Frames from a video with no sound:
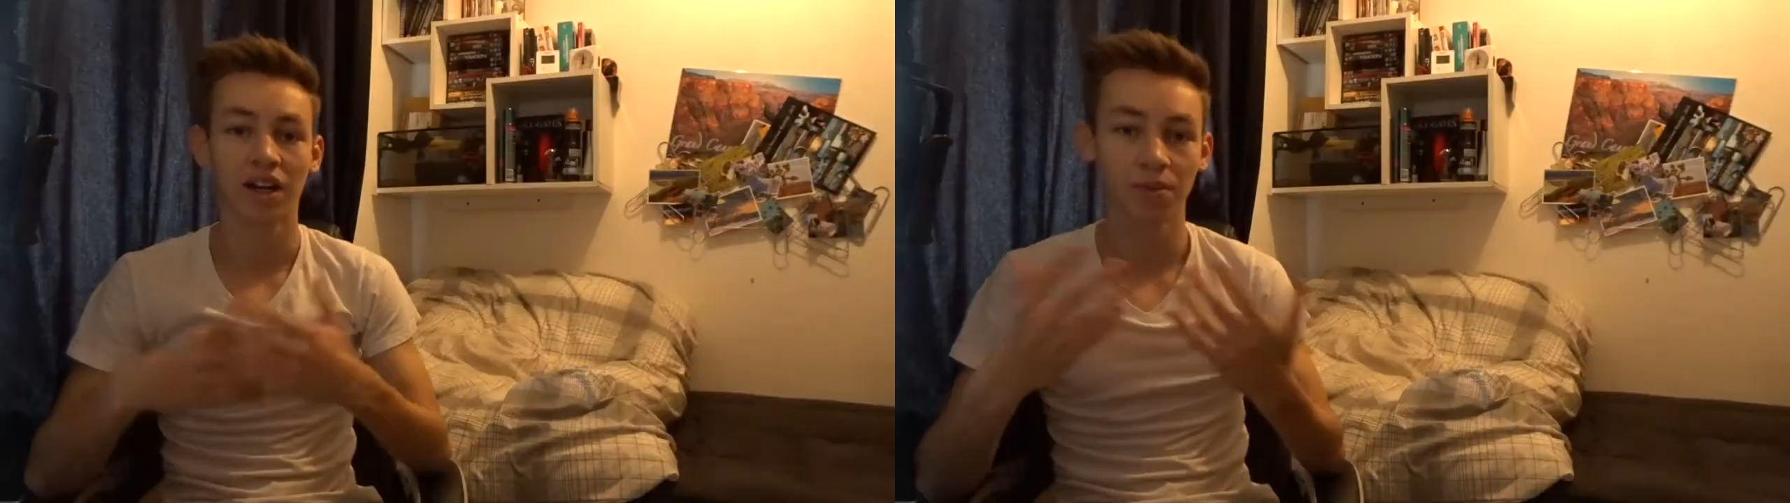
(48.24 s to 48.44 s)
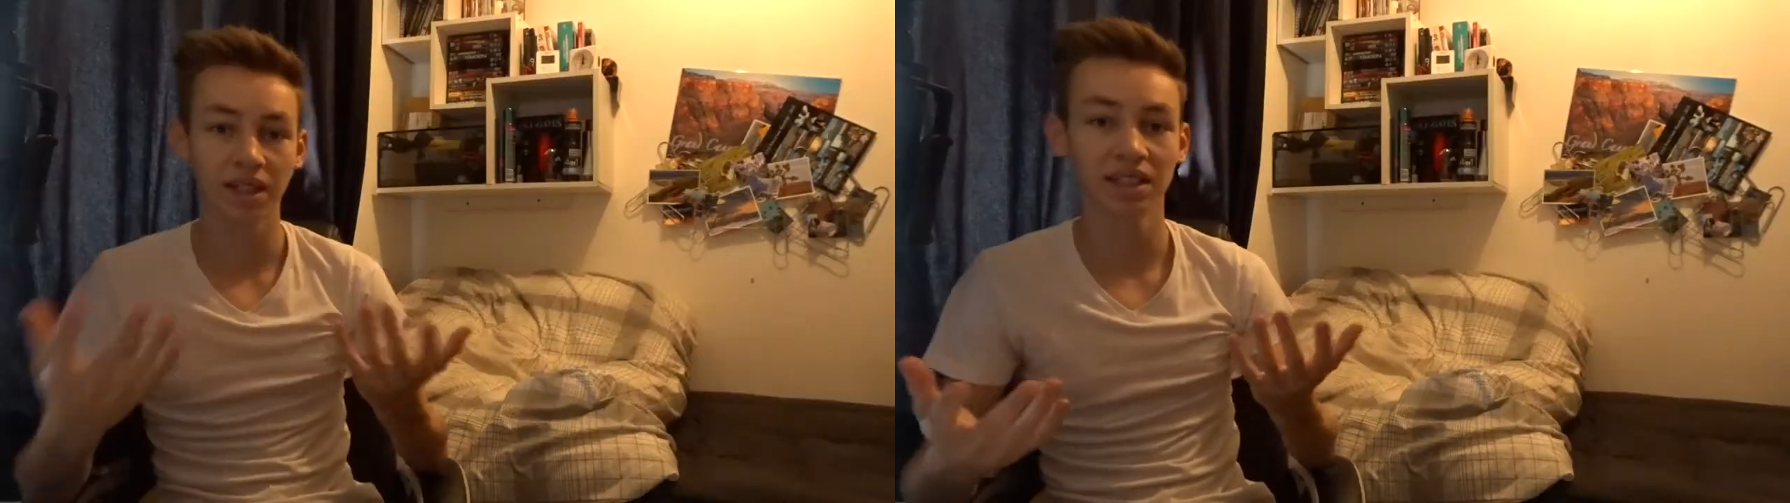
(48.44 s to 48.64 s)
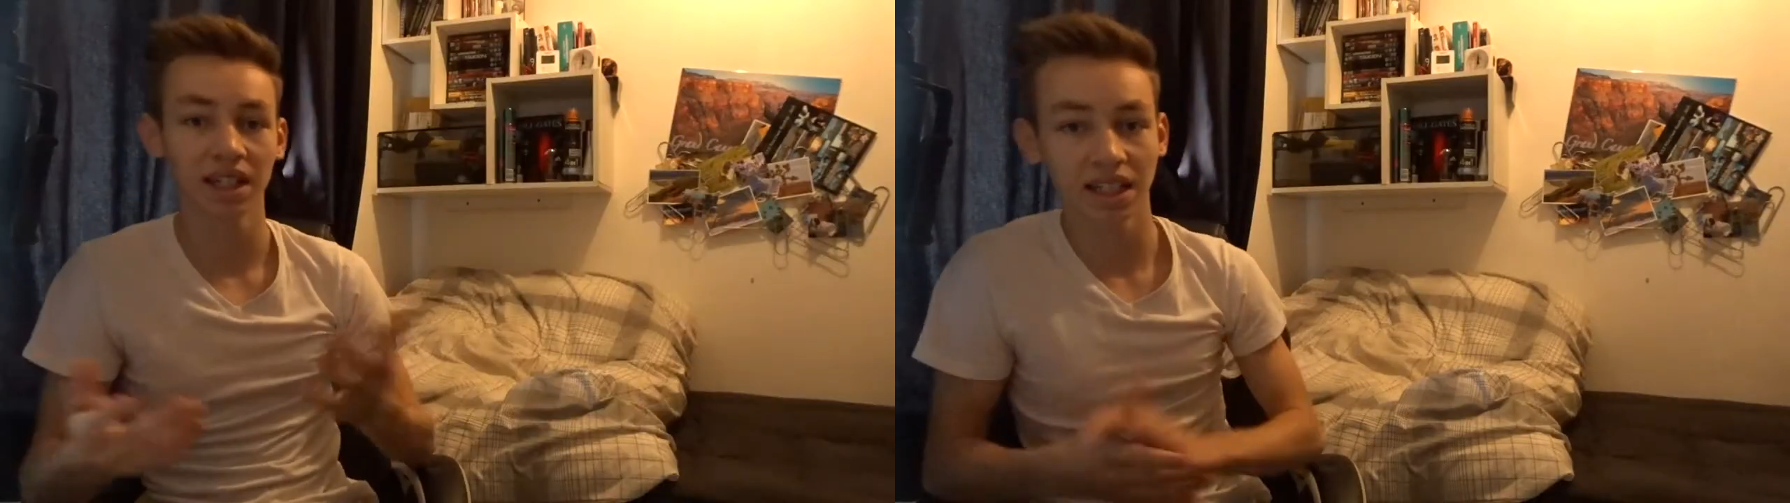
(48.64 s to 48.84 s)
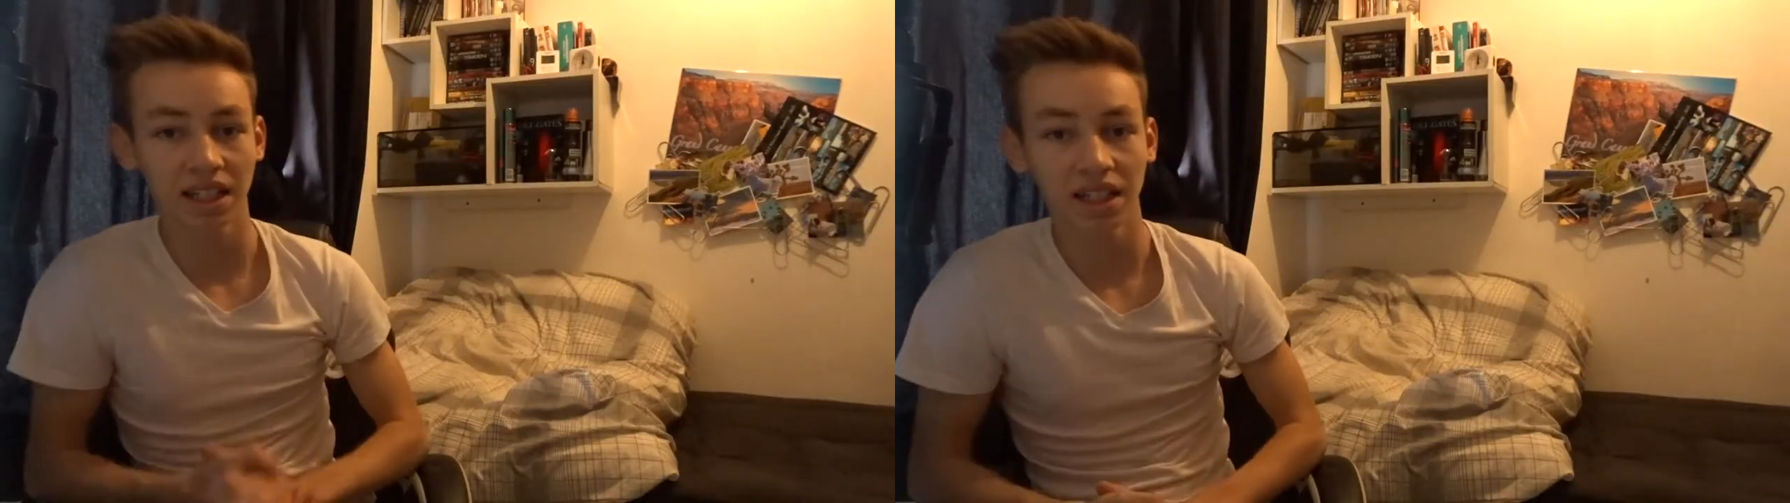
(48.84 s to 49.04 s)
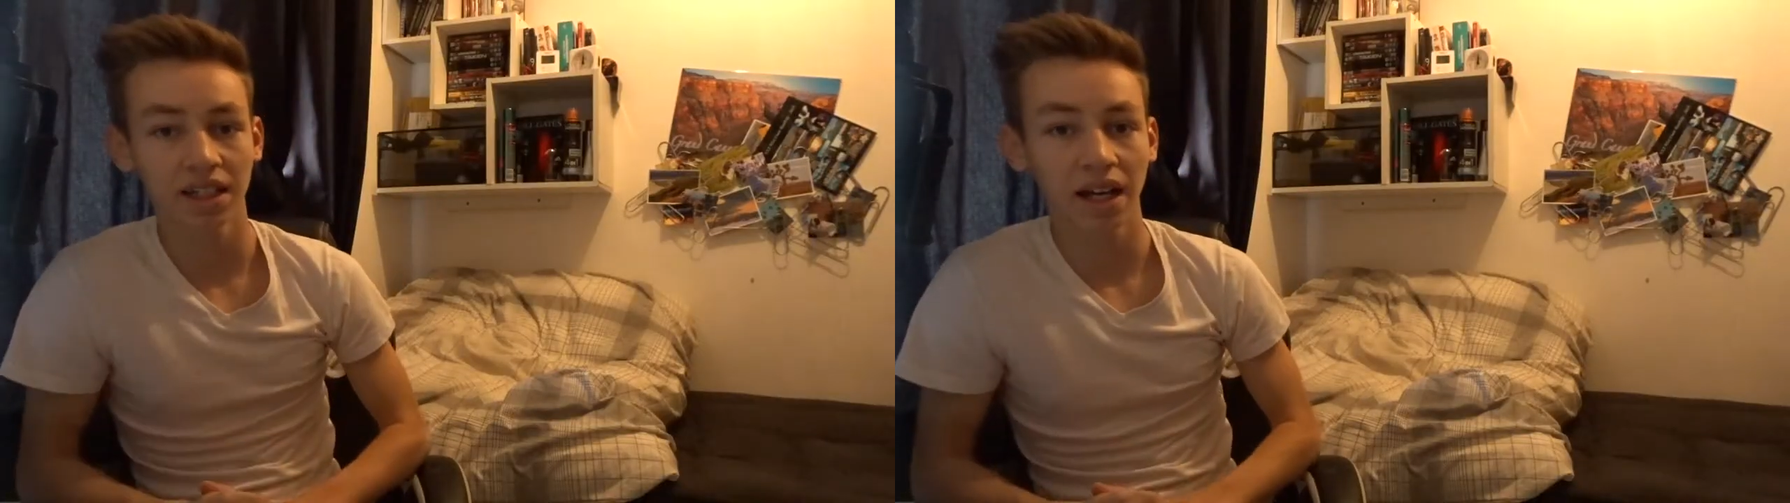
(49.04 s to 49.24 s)
have me sitting
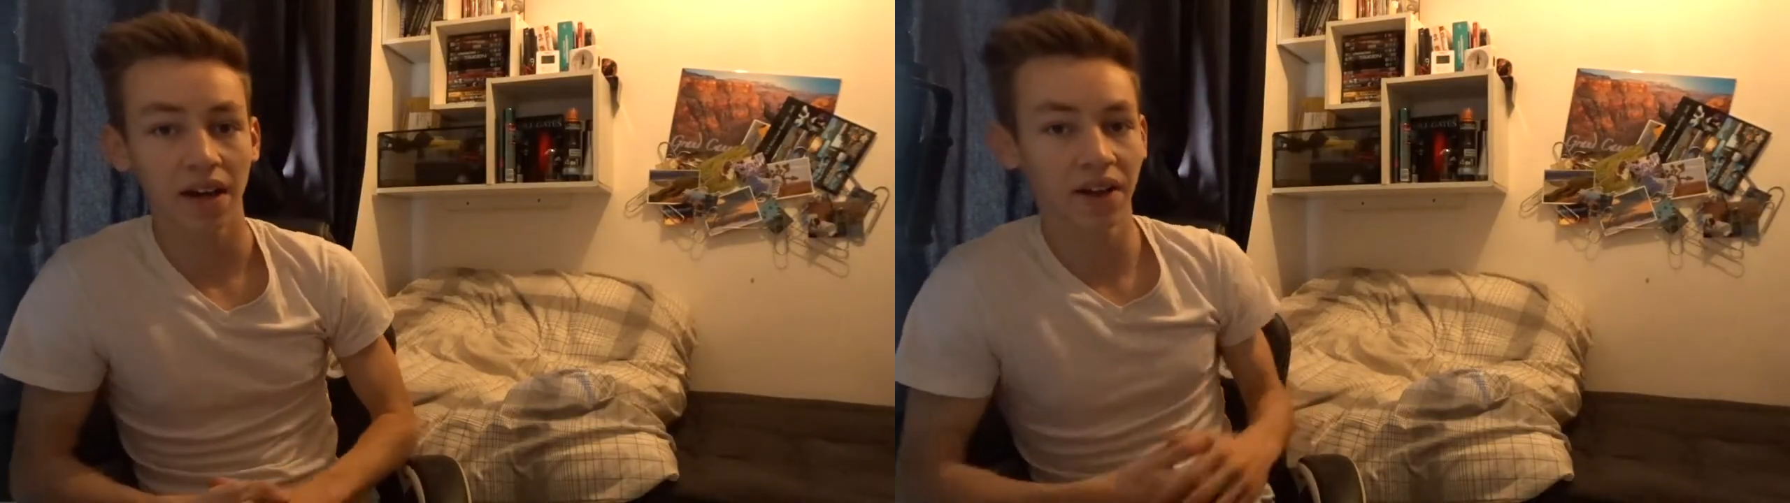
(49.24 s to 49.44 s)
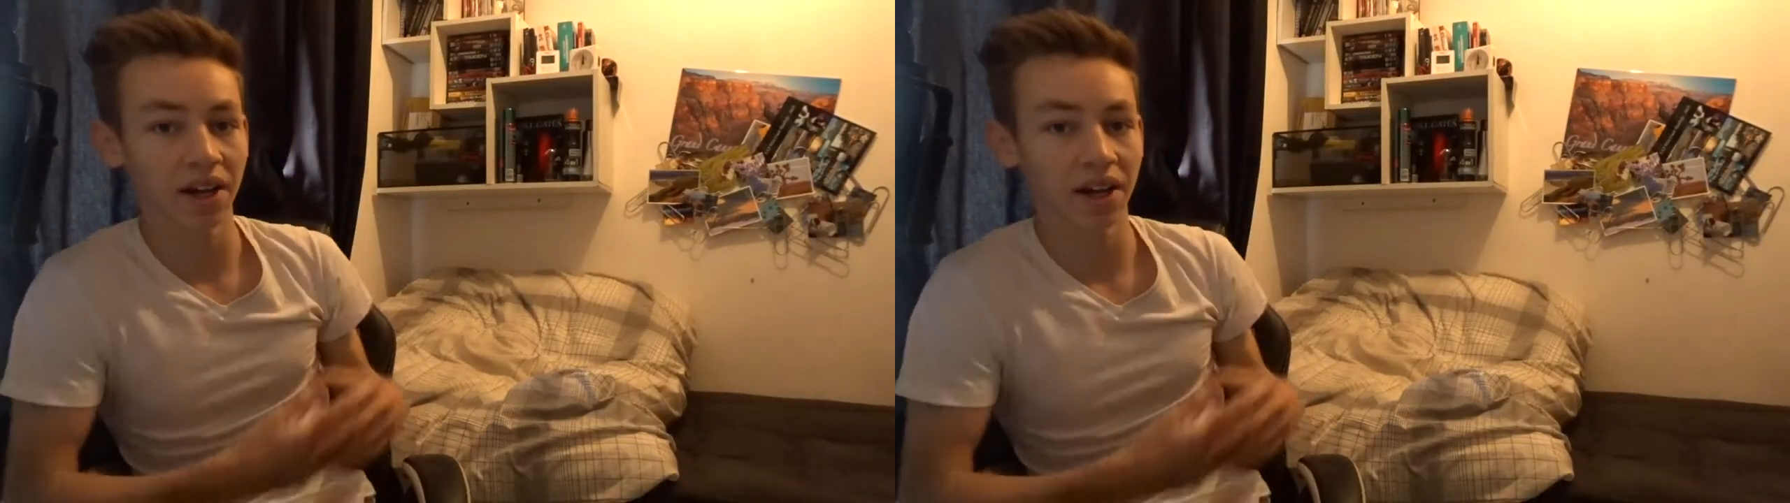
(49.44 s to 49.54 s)
here, and then